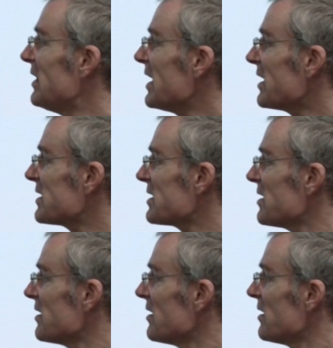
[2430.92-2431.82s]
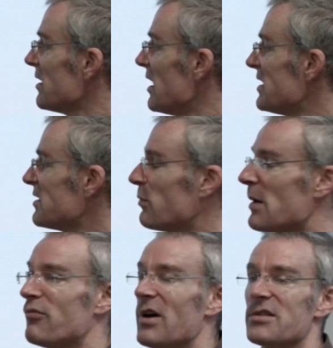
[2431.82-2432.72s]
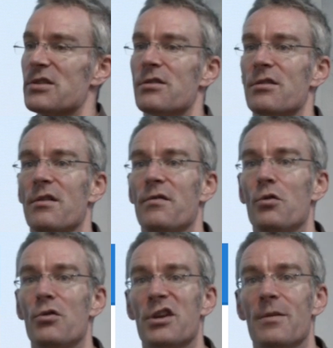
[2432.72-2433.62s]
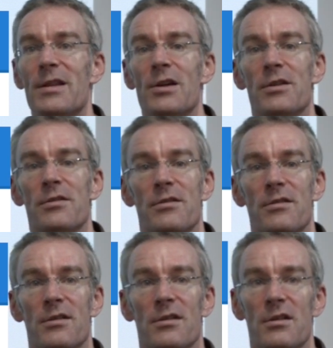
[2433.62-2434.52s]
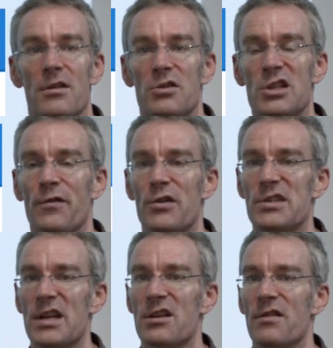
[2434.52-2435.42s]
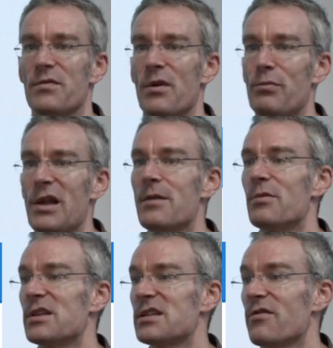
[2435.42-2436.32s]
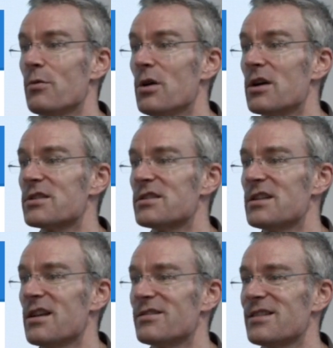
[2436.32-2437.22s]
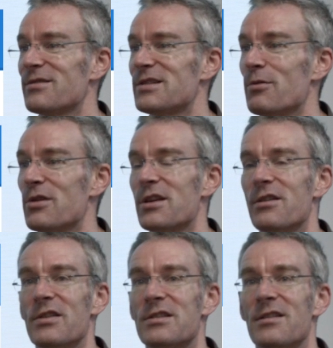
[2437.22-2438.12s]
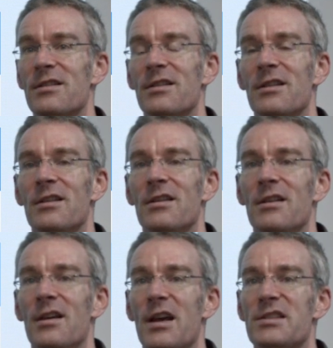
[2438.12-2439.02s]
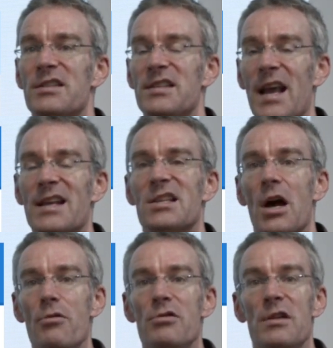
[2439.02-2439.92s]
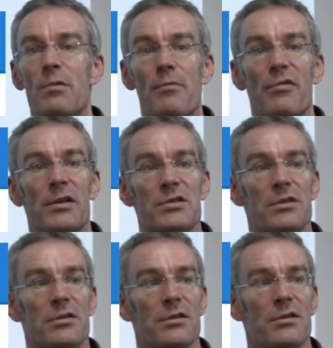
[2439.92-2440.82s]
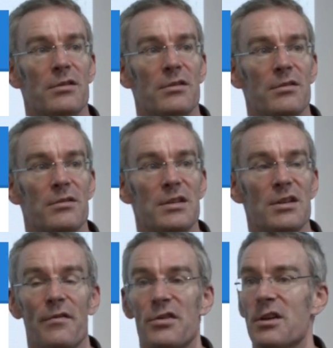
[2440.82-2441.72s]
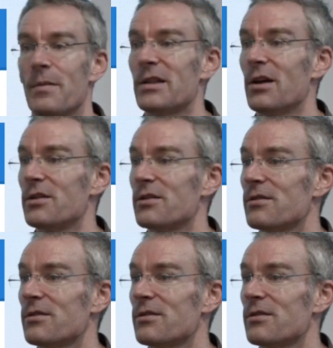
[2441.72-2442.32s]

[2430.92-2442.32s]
Lix is a web browser for the command line, just for the sake of playing with it, see if it works, see what you think of it. It's a text-only web browser designed for the command line.